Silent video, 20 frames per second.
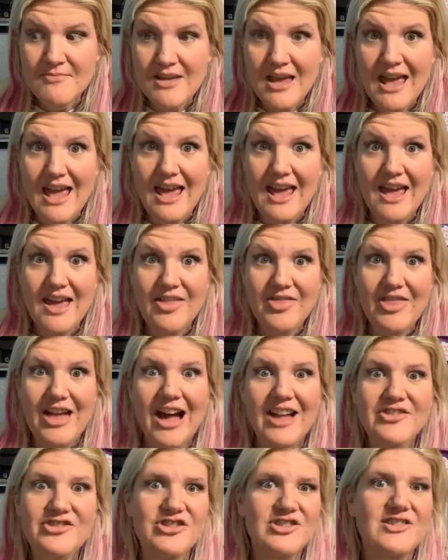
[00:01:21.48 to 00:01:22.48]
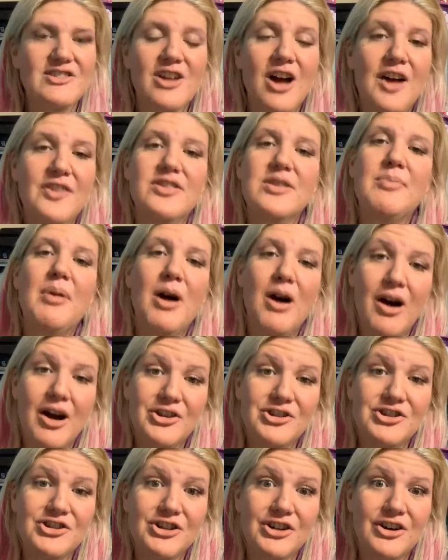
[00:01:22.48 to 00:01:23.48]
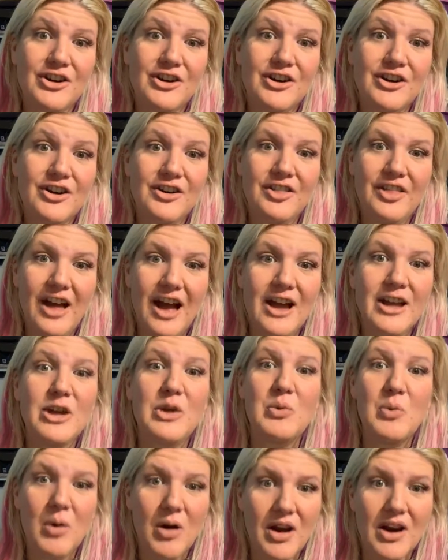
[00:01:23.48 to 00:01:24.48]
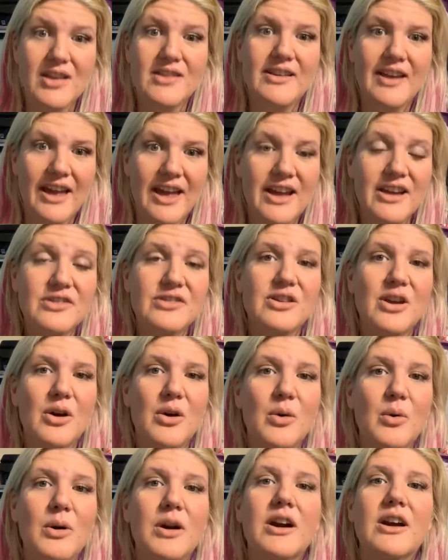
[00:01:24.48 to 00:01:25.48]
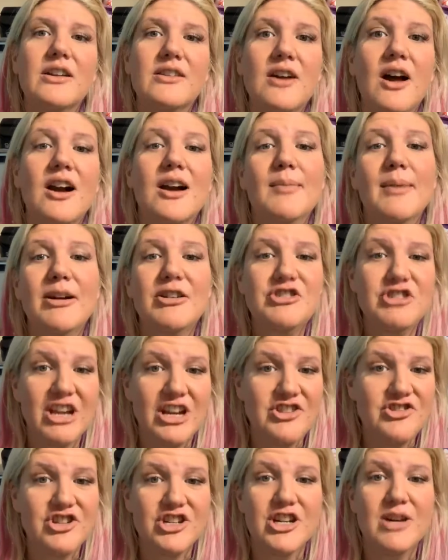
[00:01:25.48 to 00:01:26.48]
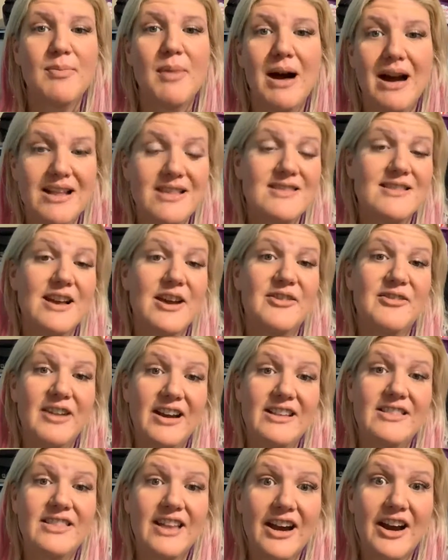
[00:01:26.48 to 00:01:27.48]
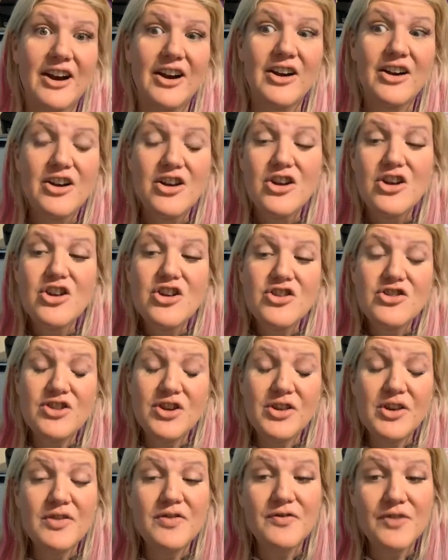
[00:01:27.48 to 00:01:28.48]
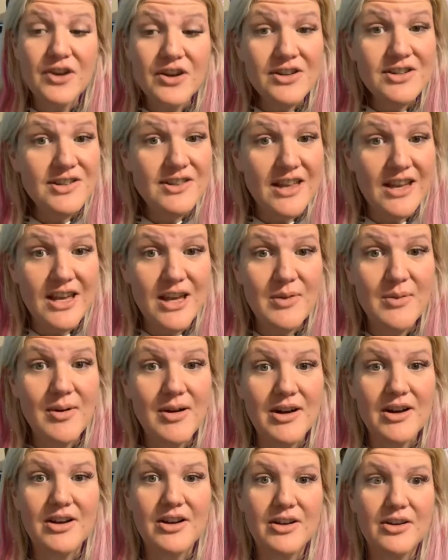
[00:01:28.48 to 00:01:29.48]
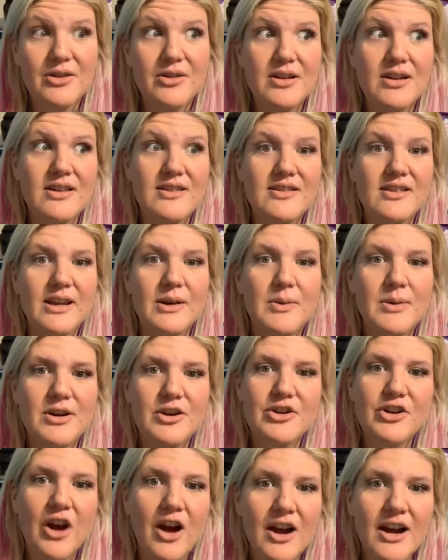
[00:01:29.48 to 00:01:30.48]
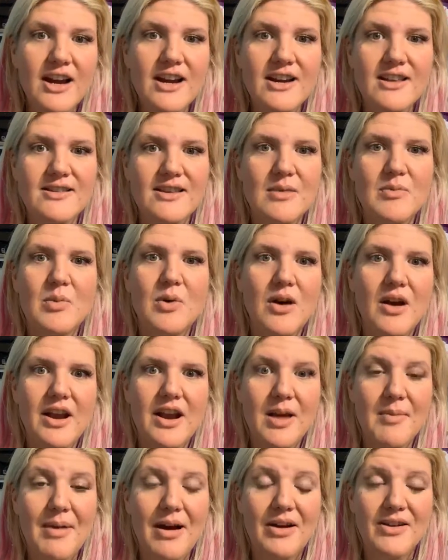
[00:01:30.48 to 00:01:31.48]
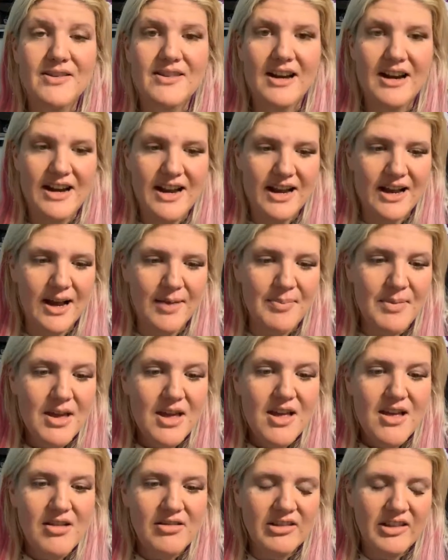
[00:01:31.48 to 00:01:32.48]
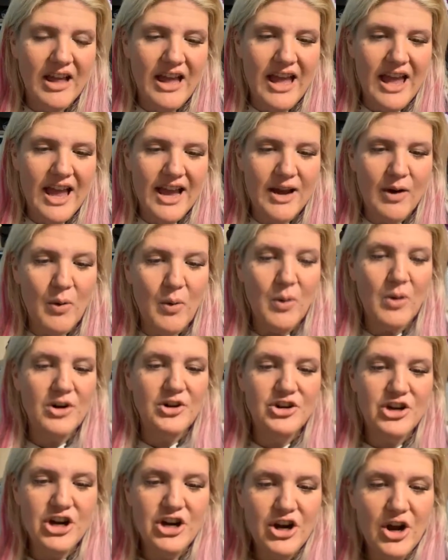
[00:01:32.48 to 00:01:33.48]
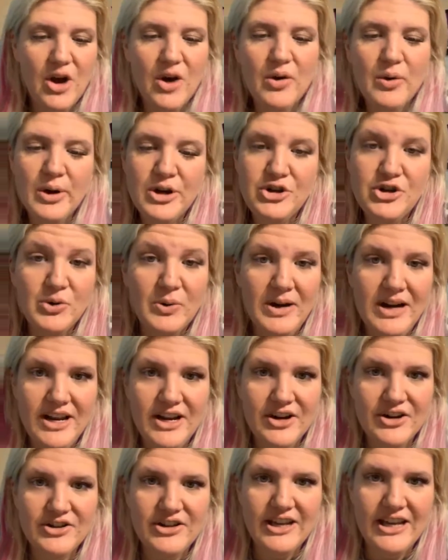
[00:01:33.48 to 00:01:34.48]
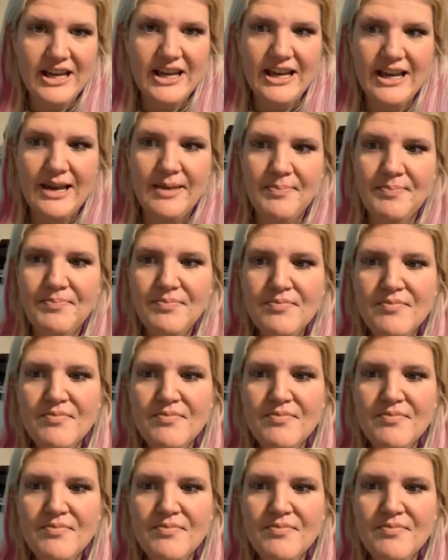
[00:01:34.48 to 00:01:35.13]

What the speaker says: and that's just not the posture that you want to take. So we're going to talk about changing your mindset right there. So the first thing you want to do is, like, when you're talking to someone about signing up, like, or, you know, joining your team,